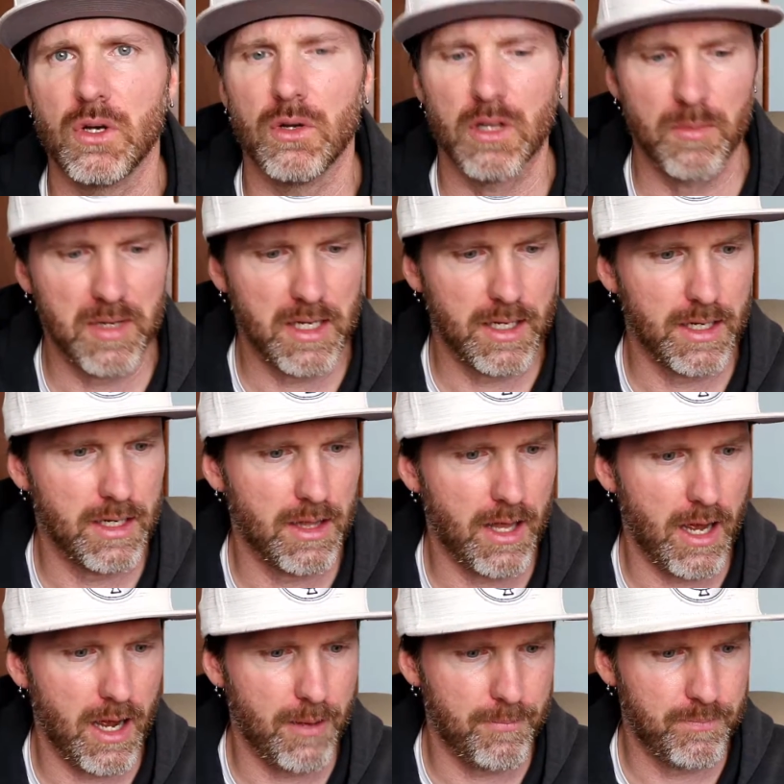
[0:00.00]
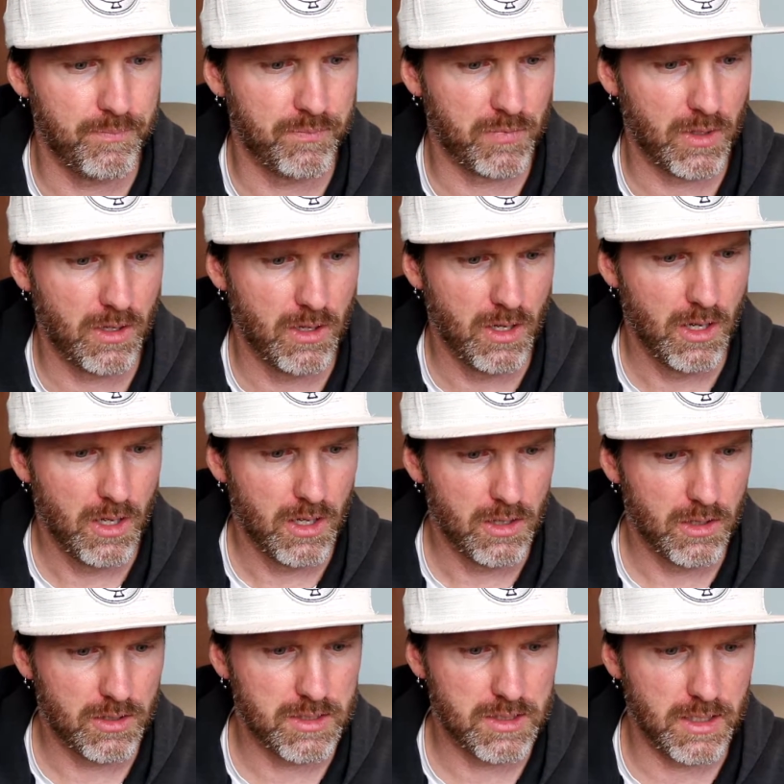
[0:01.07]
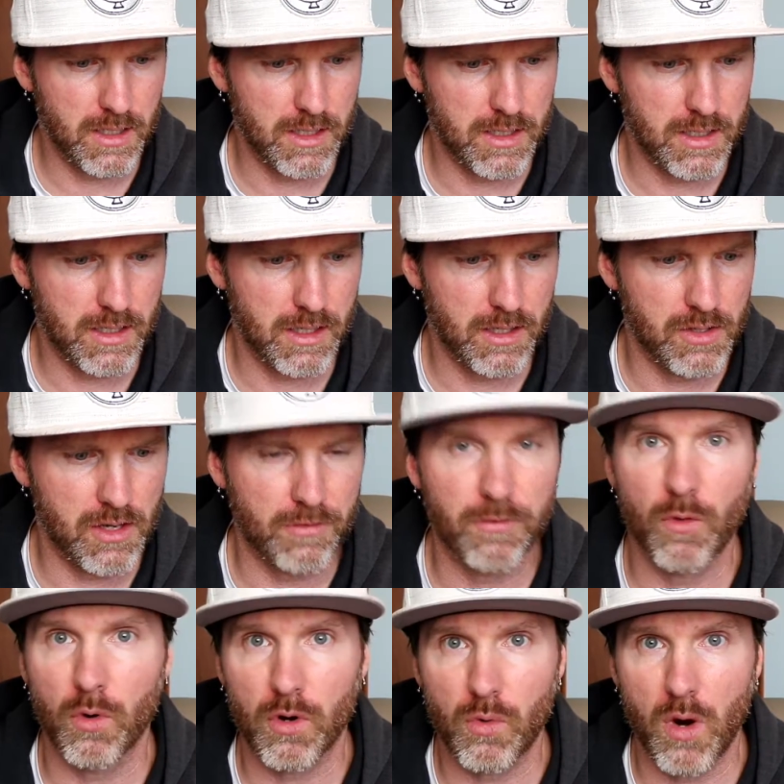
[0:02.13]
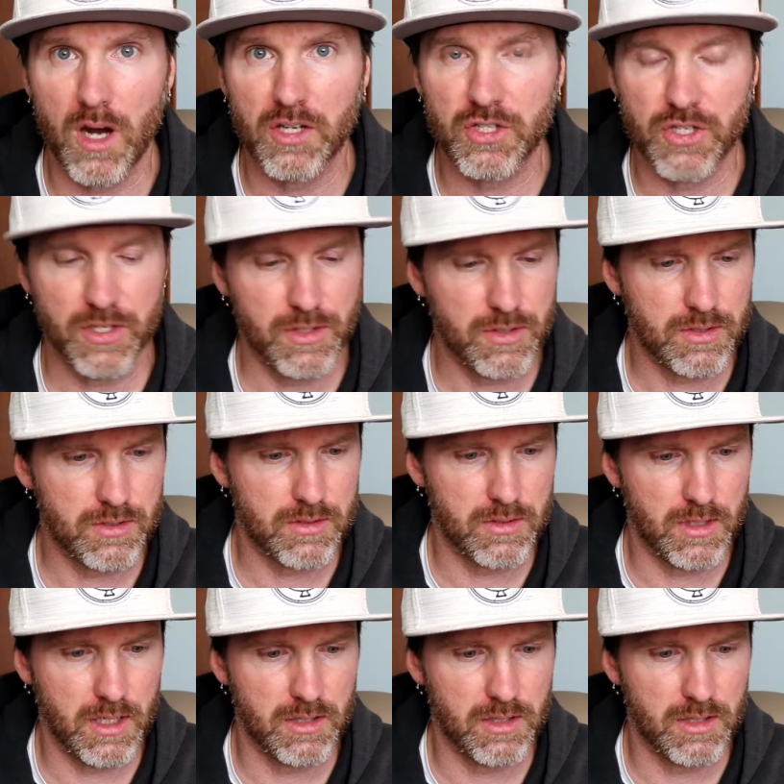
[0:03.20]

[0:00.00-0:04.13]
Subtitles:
So let me get into that. Looks like you have 4 questions.